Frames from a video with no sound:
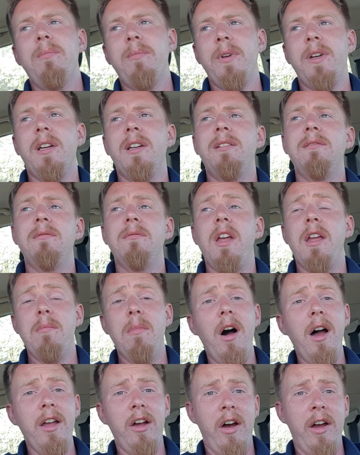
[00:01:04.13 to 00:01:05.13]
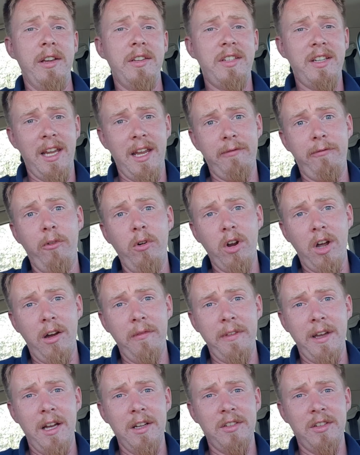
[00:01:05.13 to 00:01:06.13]
But in my eyes, to get
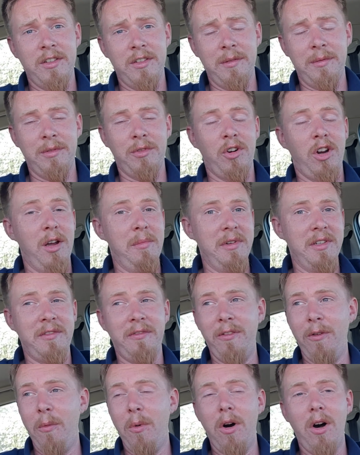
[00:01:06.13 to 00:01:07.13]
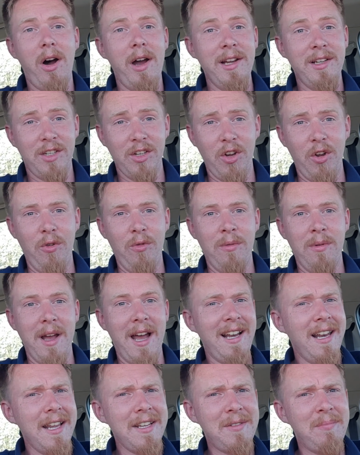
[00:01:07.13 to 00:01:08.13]
4,500 subscribers for what I do,
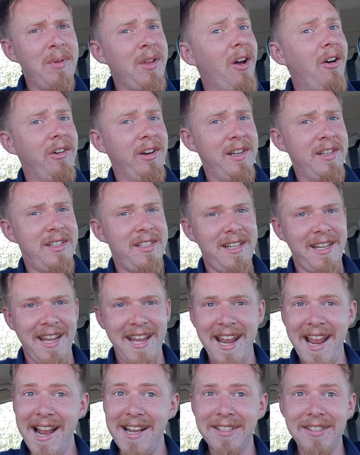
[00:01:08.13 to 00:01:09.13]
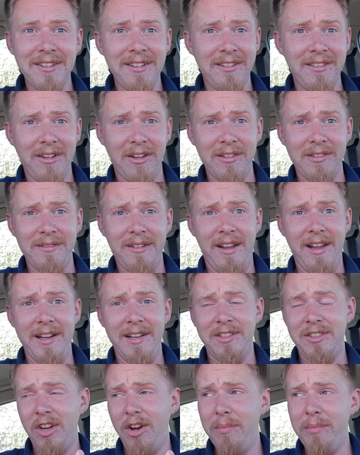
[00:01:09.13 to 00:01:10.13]
and let's be honest, it isn't
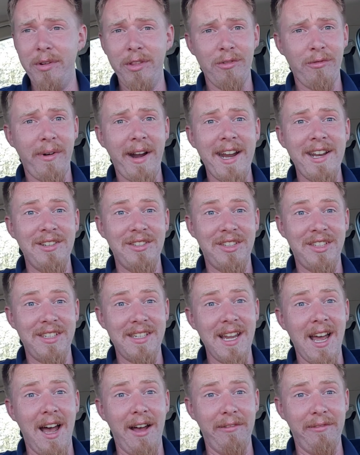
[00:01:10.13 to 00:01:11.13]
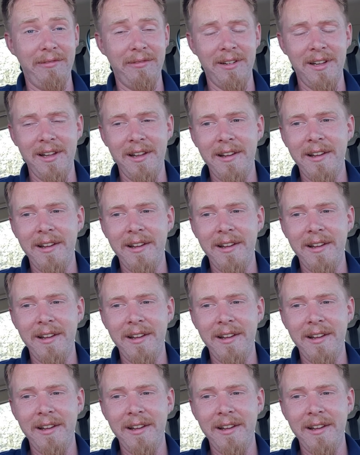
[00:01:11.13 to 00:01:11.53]
like top of the range stuff.